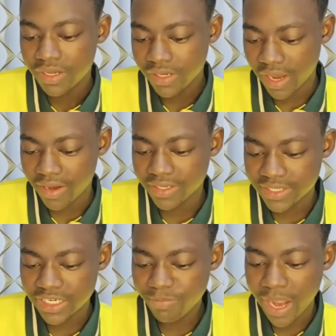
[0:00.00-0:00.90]

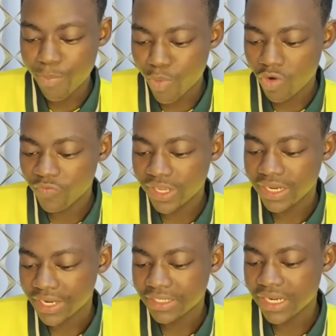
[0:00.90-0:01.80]
guaranteed by both the
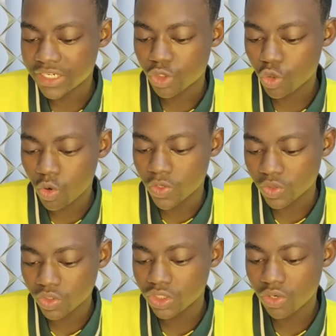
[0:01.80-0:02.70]
1992
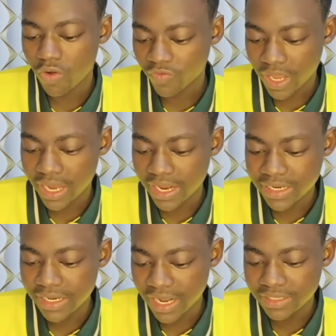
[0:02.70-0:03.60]
Constitution of Ghana and
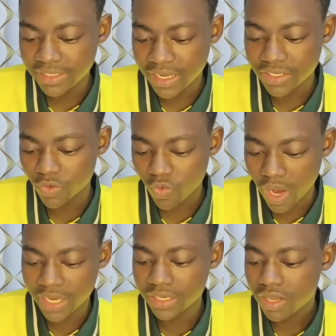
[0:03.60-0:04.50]
the
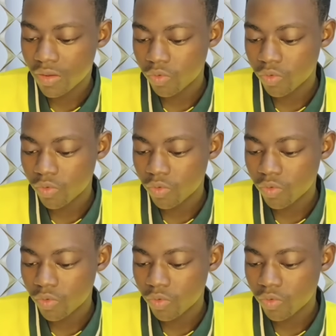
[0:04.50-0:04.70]
1991